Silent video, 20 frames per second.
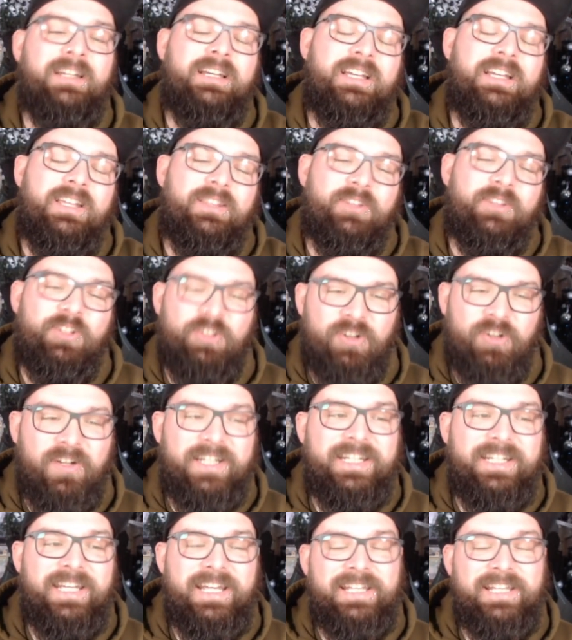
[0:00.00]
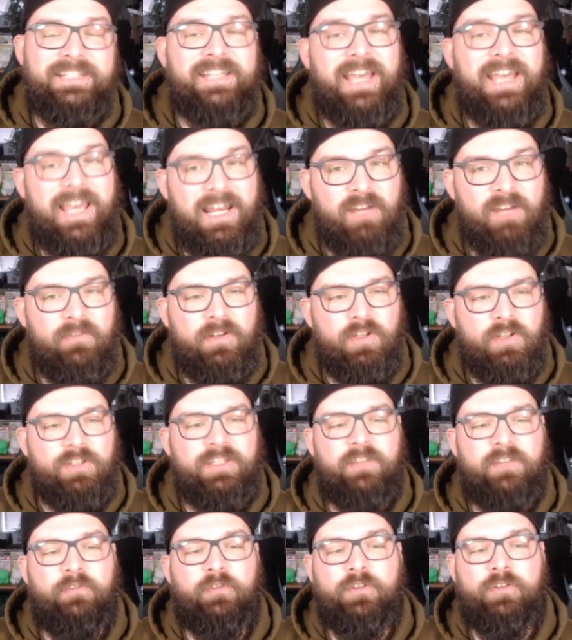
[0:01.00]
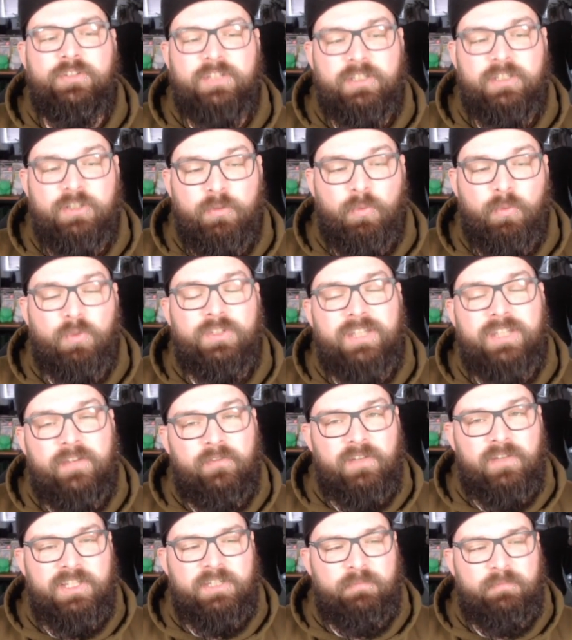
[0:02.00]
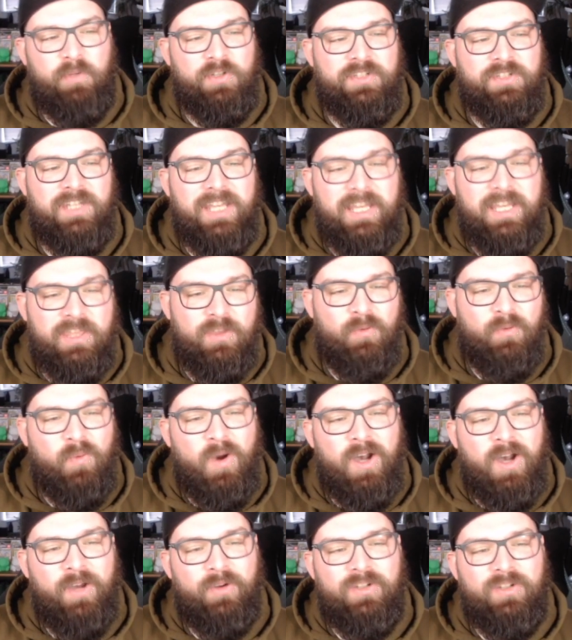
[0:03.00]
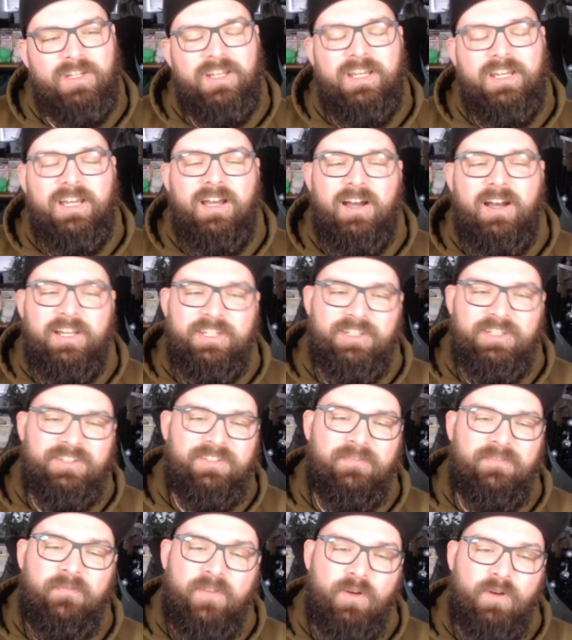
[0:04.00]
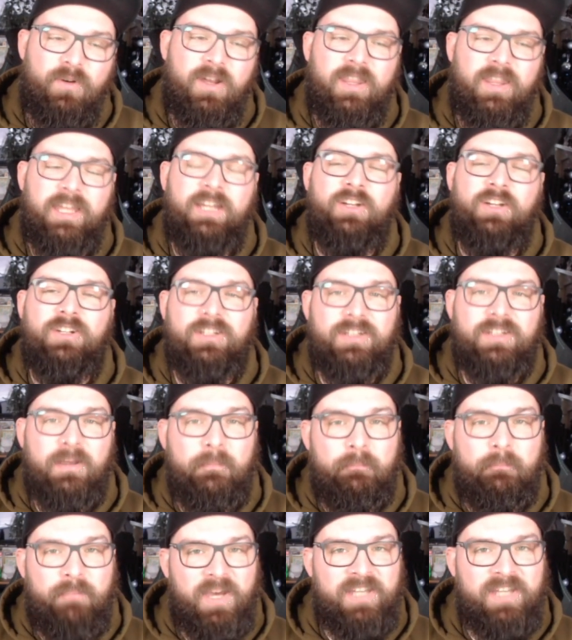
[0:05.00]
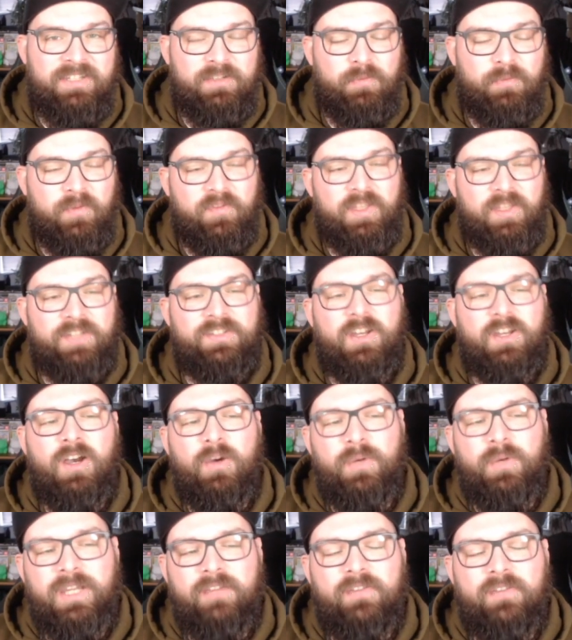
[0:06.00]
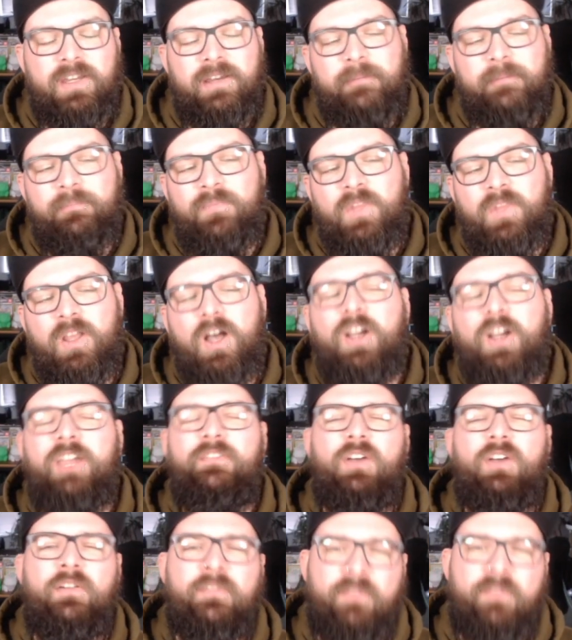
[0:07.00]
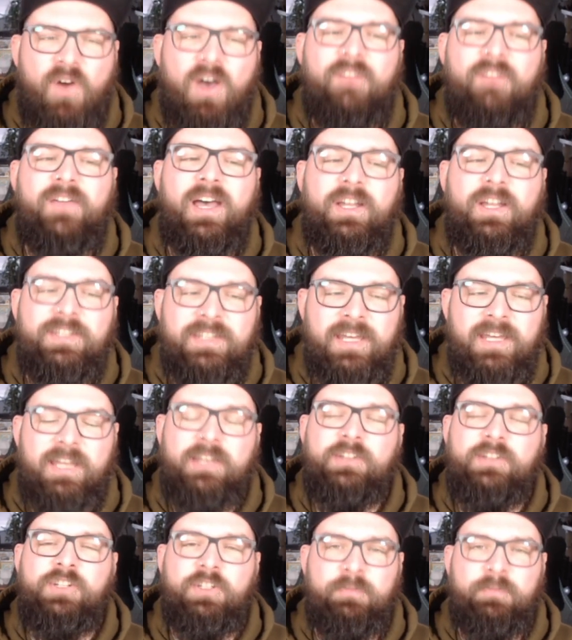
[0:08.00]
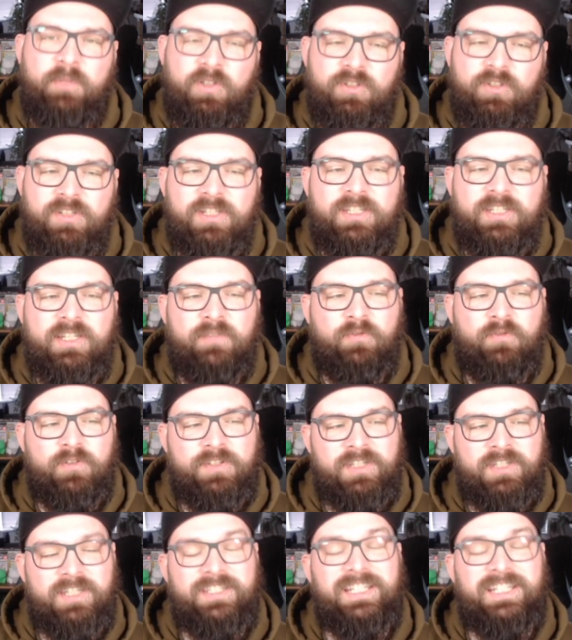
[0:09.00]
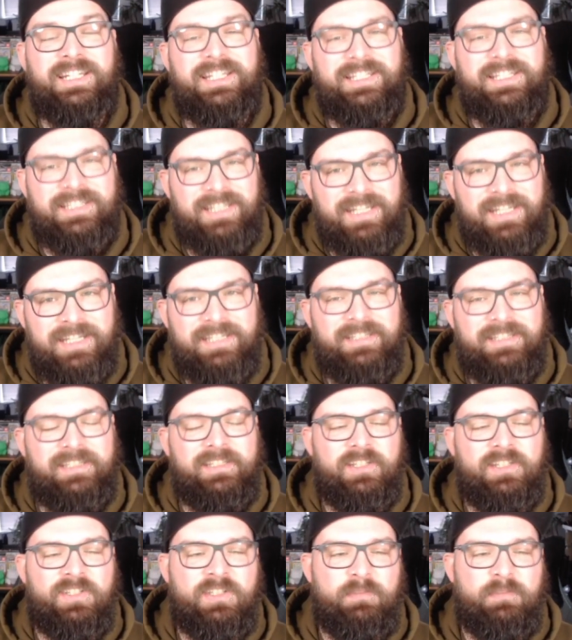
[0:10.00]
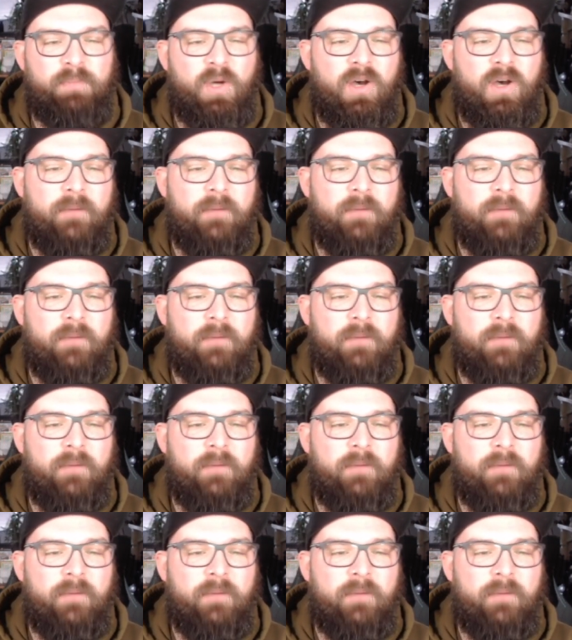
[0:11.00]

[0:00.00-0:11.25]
The shiny is a hell of a lot different, and you will definitely spot it in the wild. I just feel like they could have done better with this. I'll give it a 5 out of 10 just because of the differences, and it's easy to spot.